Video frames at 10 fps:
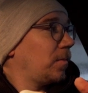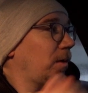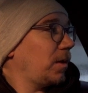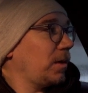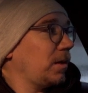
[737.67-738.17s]

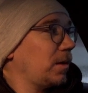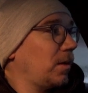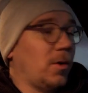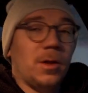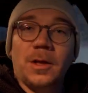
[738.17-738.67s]
But
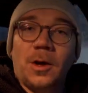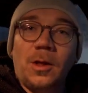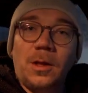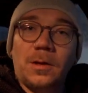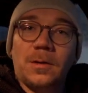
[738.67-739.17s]
all in
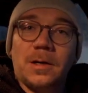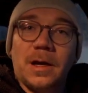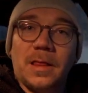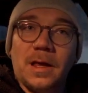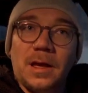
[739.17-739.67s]
all,
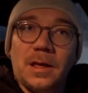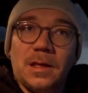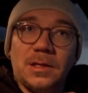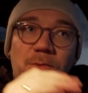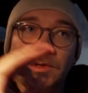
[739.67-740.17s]
I think
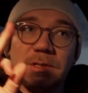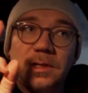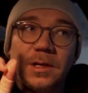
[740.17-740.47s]
this was